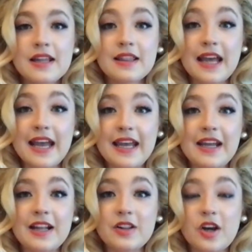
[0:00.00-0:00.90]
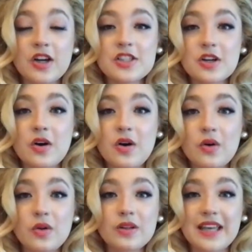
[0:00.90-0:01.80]
They launched a
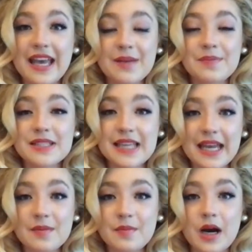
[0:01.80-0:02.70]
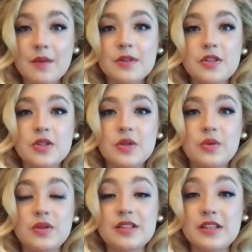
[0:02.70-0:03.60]
whole campus hate mob
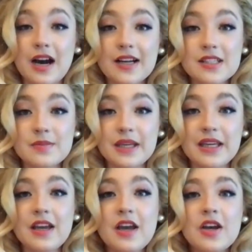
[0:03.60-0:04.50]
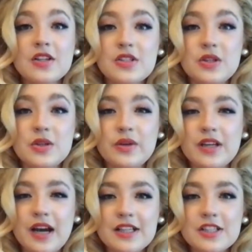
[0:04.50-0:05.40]
to dox me, to
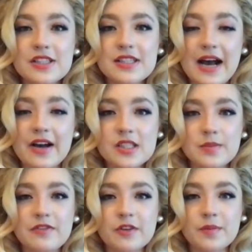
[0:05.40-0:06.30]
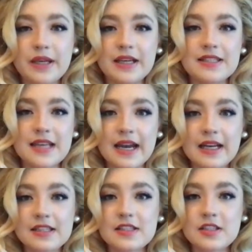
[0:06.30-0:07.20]
not just oust me for being a
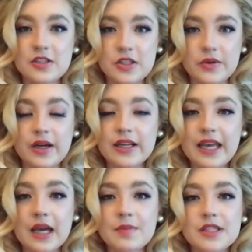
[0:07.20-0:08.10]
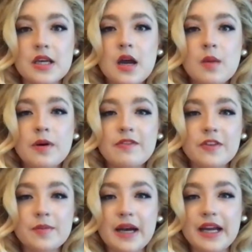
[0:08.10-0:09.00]
Zionist Jew on campus, but
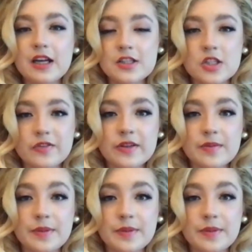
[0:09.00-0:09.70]
for my conservative